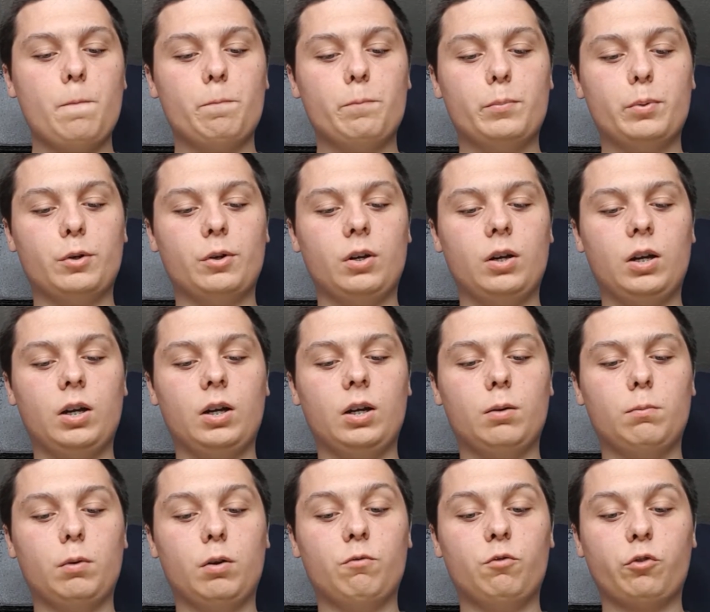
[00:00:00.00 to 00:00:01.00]
But
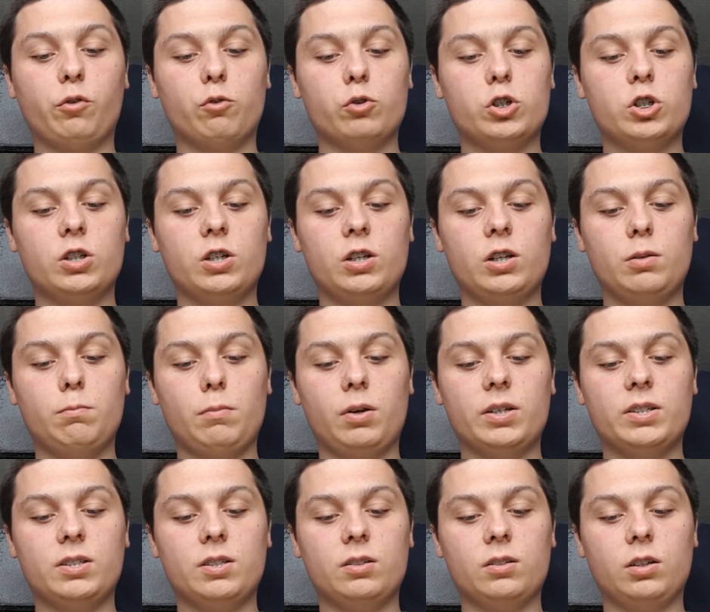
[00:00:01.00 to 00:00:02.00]
unfortunately
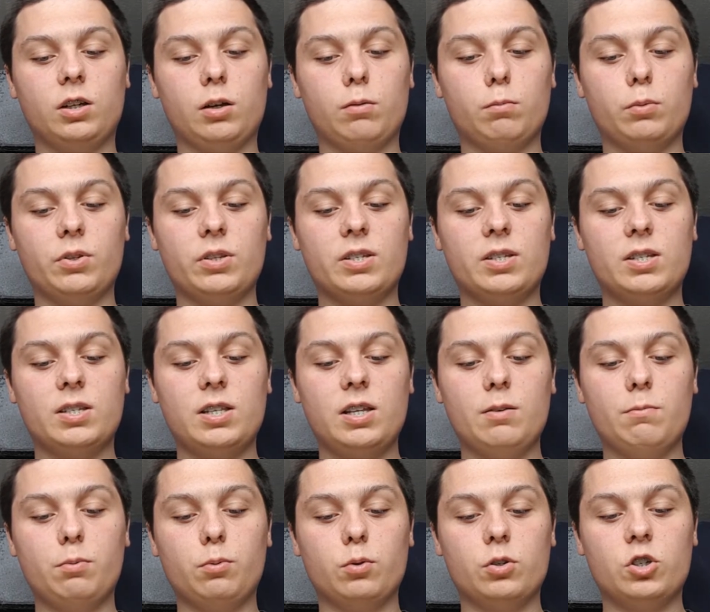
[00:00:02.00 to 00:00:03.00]
mine didn't come with a
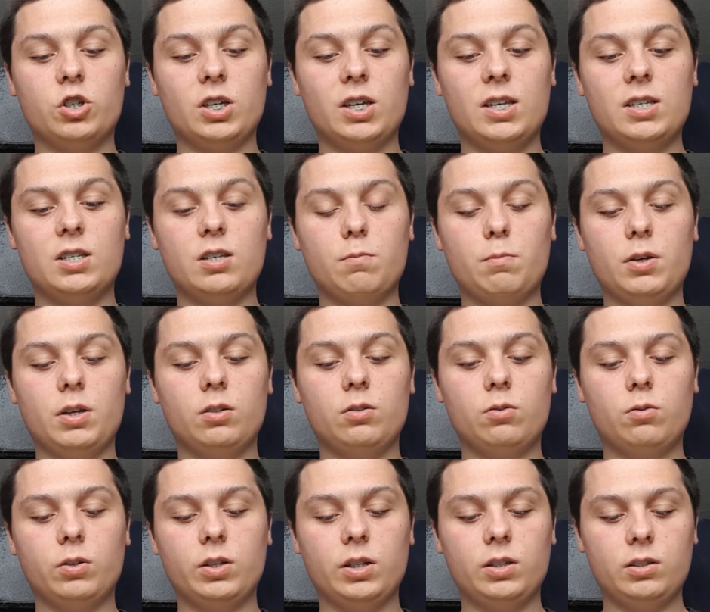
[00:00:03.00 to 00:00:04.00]
slip, which is a bit
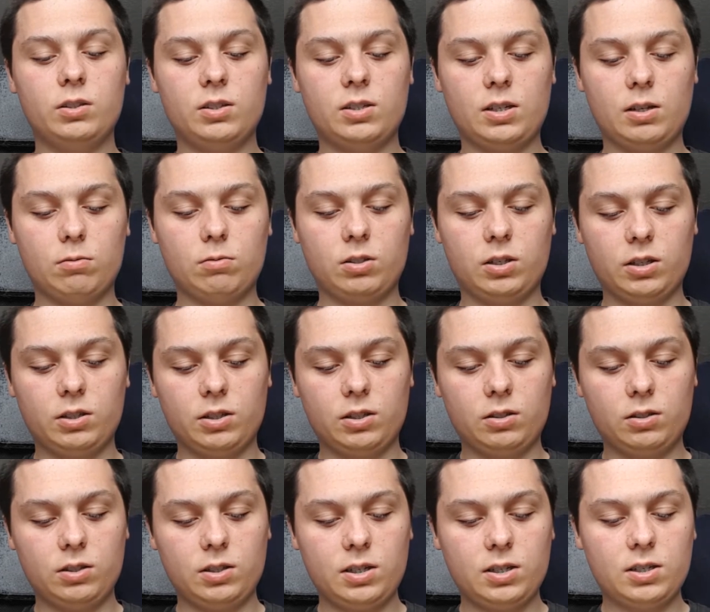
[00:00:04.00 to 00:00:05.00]
annoying. It sounds like
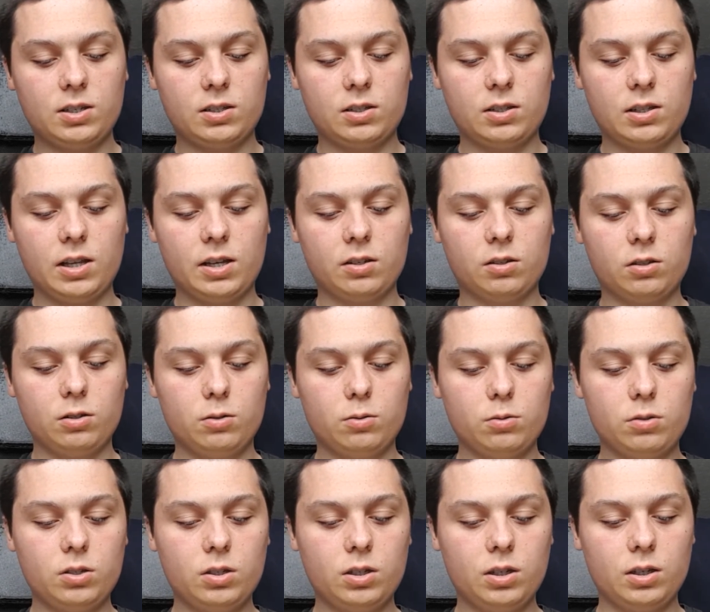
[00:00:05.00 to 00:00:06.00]
disc slip
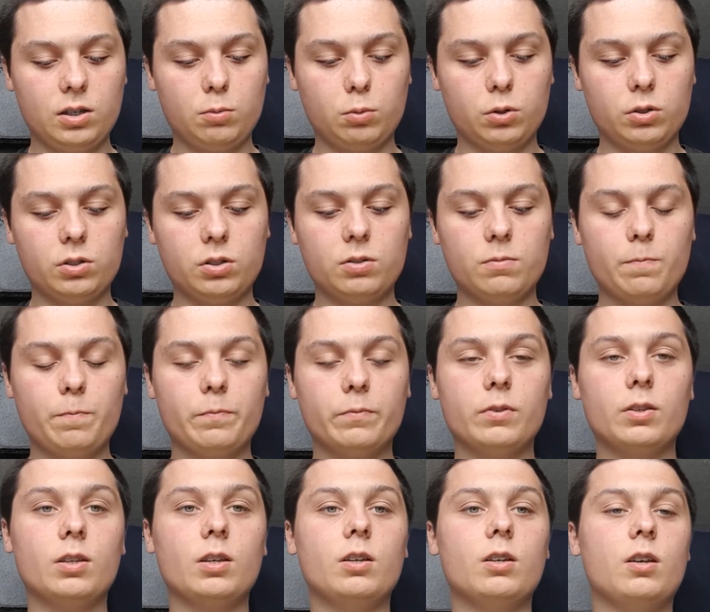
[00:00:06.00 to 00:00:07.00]
glues. Yeah, it was.
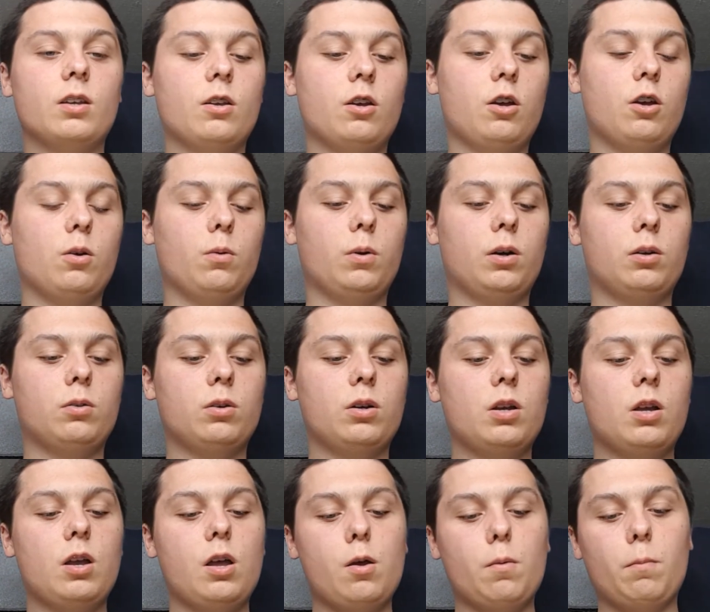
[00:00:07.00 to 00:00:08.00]
Oh well.
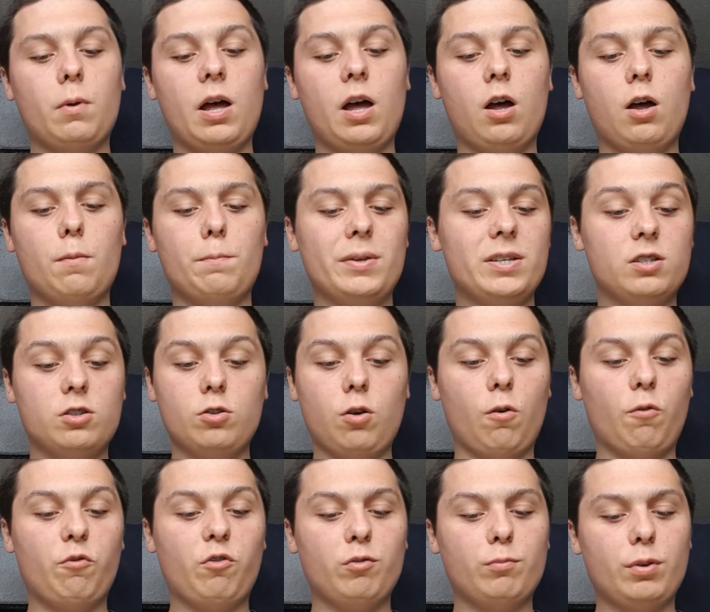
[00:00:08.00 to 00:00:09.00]
It's not
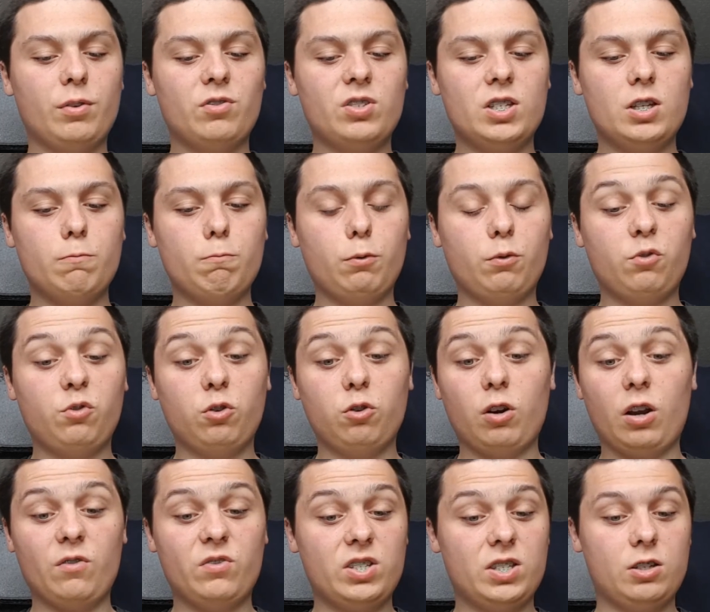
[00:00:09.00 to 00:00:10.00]
a film I've seen before.
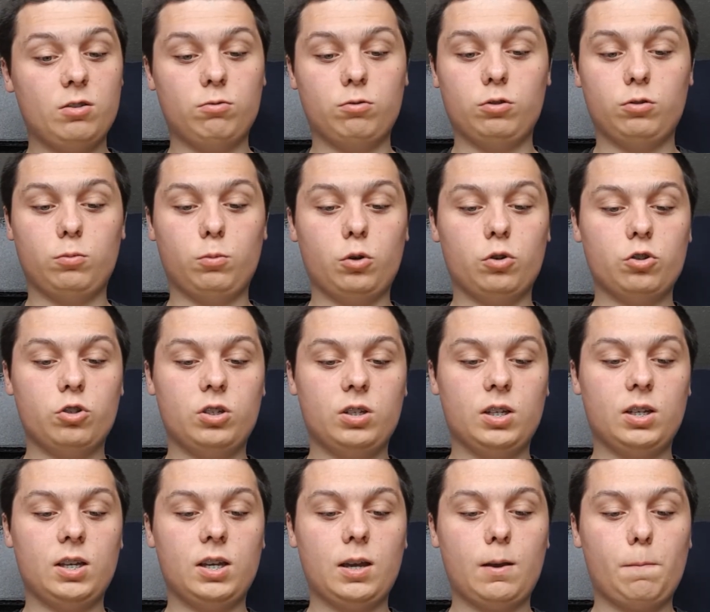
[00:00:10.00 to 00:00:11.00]
I've still not watched it
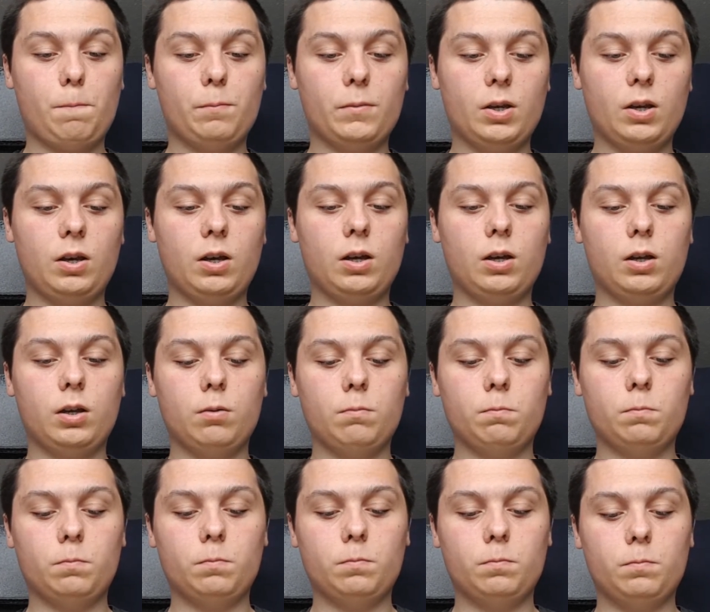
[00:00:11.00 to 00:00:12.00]
yet.
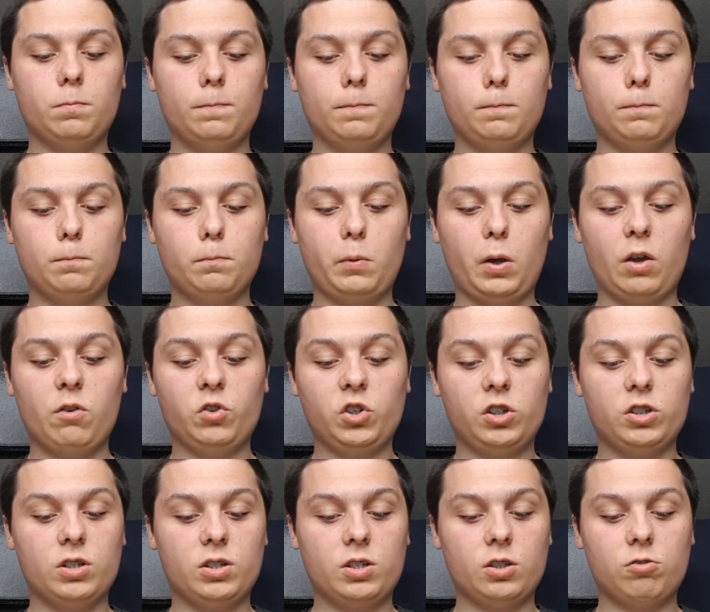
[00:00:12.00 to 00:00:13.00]
But I've
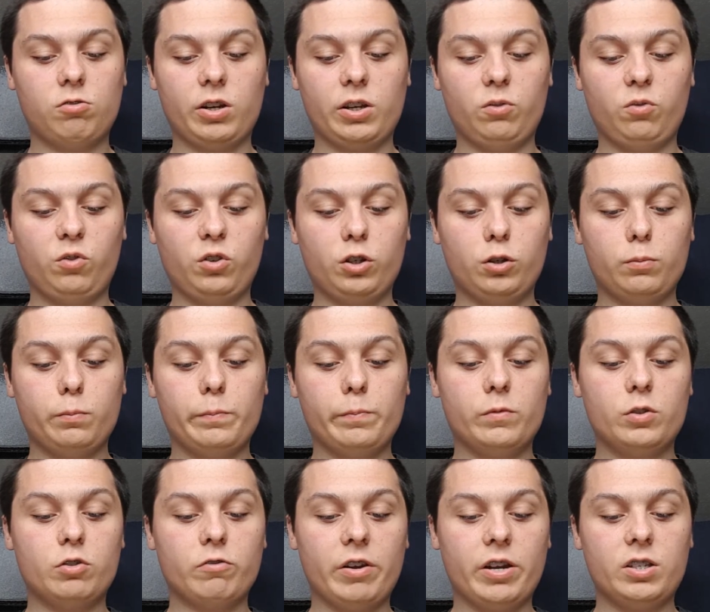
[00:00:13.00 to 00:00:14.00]
heard it's a great film,
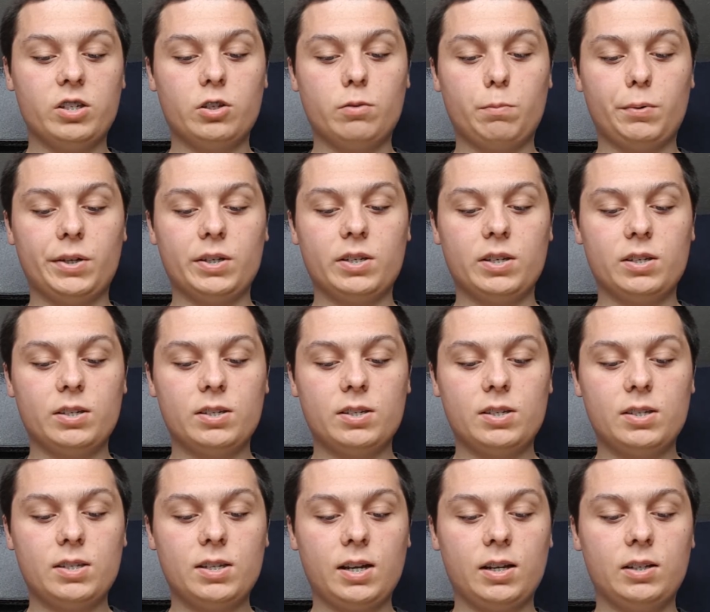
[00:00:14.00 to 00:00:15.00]
directed by
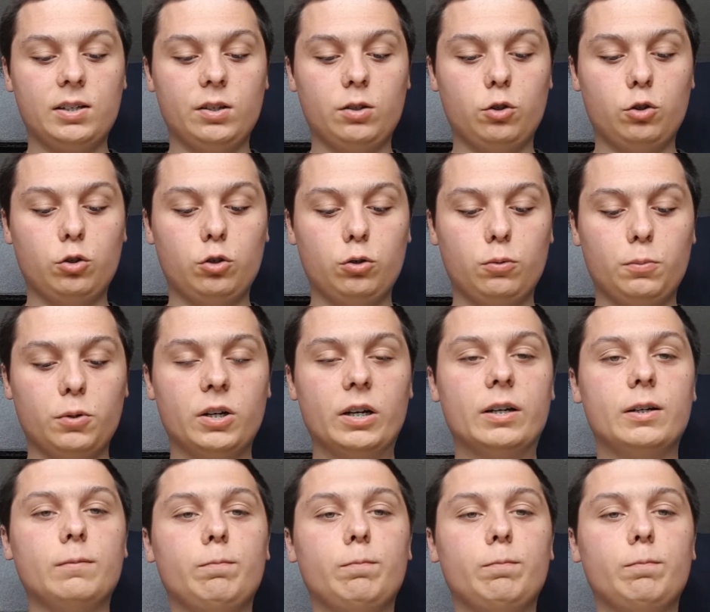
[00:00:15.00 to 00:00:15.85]
Stanley Kubrick,